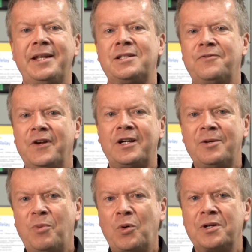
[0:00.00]
It is
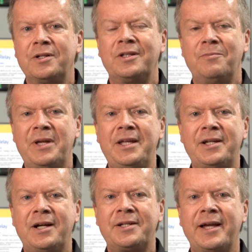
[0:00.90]
very important that the
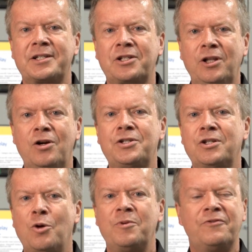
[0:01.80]
main contacts
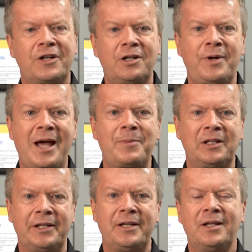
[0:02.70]
close and open very
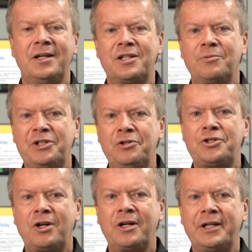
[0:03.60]
rapidly to
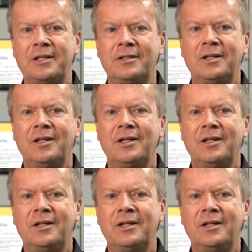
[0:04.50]
reduce arcing,